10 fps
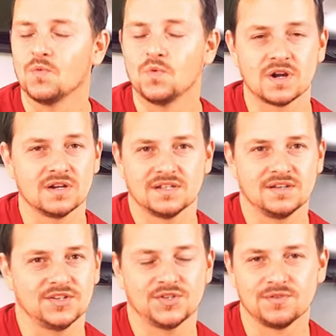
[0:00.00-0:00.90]
whereas
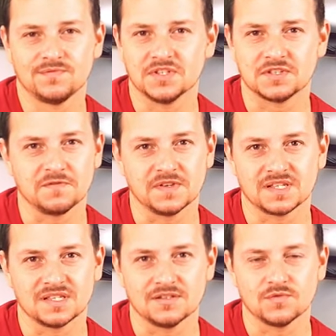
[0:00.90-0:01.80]
I should have just
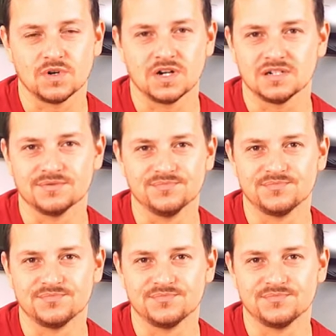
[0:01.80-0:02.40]
fixed it while,